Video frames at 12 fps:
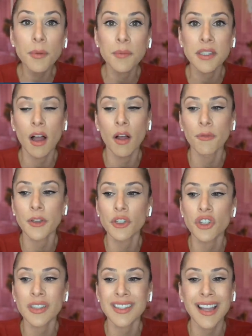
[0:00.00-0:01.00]
help himself
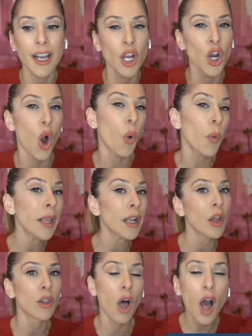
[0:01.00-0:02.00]
in just like going
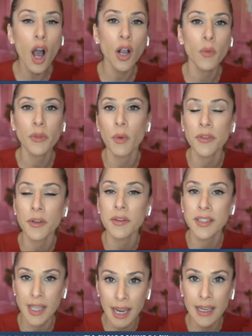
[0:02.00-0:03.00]
along with what
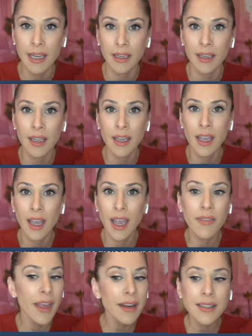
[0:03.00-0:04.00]
they're saying.
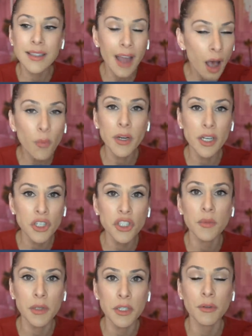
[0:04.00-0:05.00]
And that is not what he
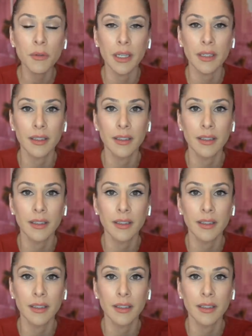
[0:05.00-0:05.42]
should be doing.